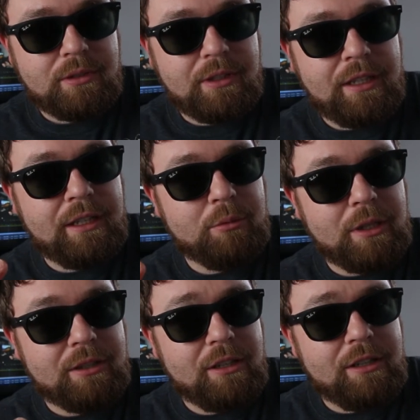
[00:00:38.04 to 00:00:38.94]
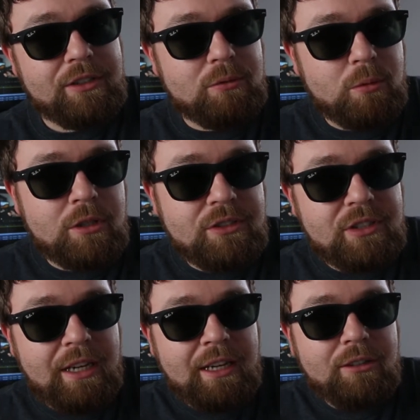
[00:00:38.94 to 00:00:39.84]
getting my thoughts and
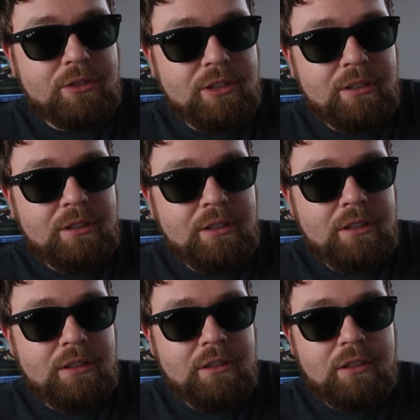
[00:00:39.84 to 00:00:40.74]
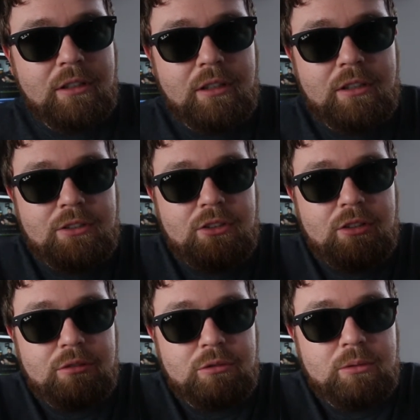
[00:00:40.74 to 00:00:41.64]
words out
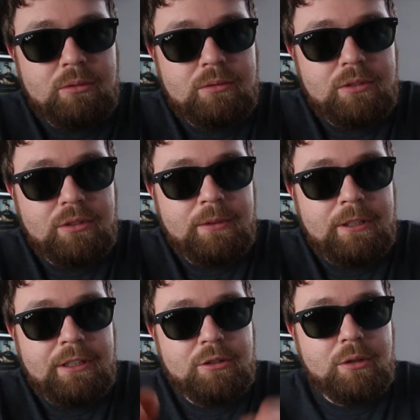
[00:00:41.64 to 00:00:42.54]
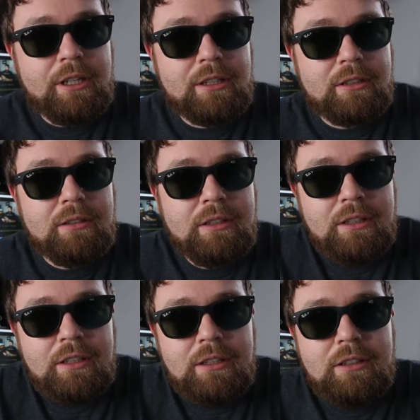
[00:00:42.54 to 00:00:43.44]
onto the video here
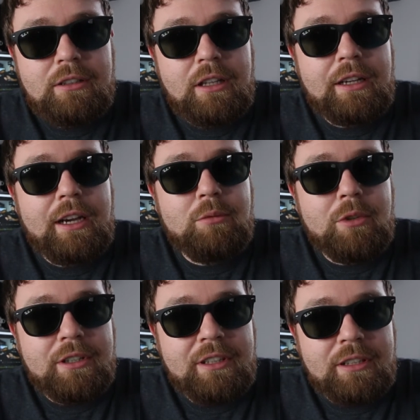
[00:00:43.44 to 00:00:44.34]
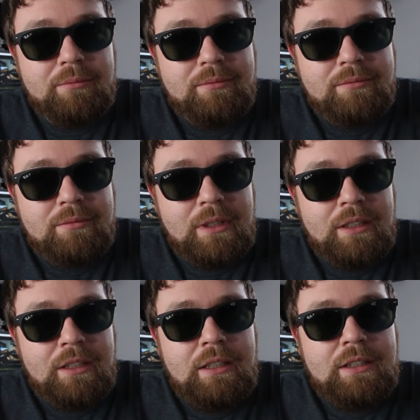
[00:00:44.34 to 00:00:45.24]
like I want them.
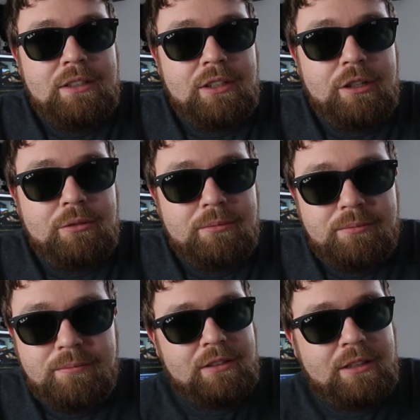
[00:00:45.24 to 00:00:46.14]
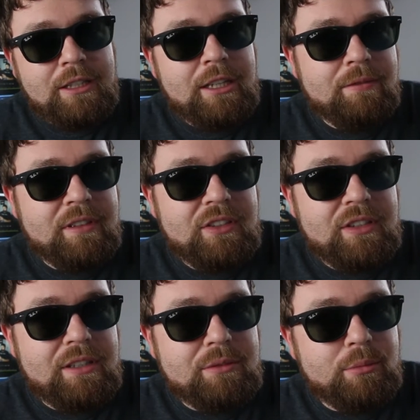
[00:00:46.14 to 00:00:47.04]
So, think of this
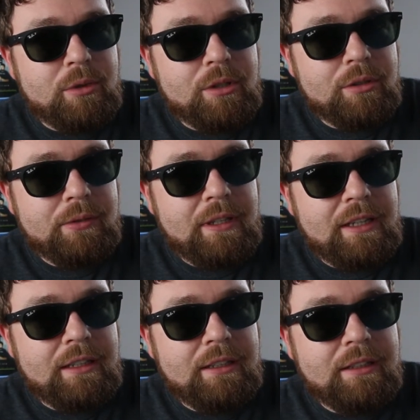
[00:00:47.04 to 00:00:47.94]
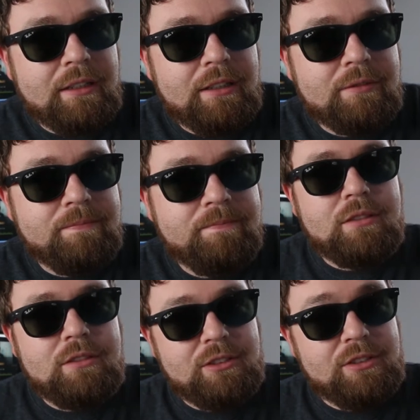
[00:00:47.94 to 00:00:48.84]
as more of
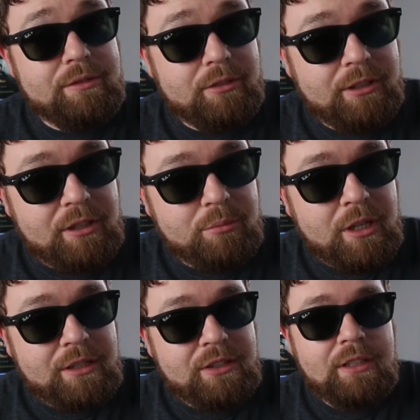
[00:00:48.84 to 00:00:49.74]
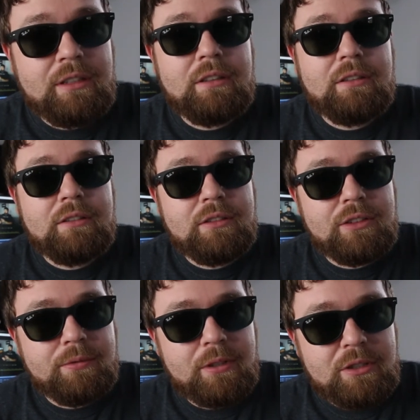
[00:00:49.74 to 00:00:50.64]
it's definitely an unboxing, it's
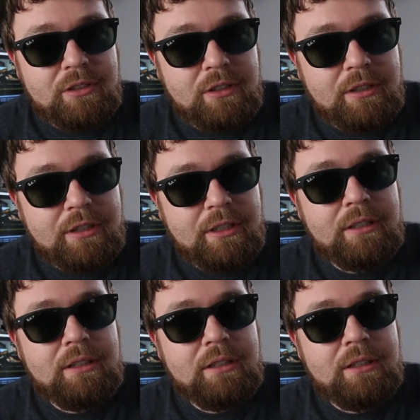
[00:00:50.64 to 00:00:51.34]
a first look,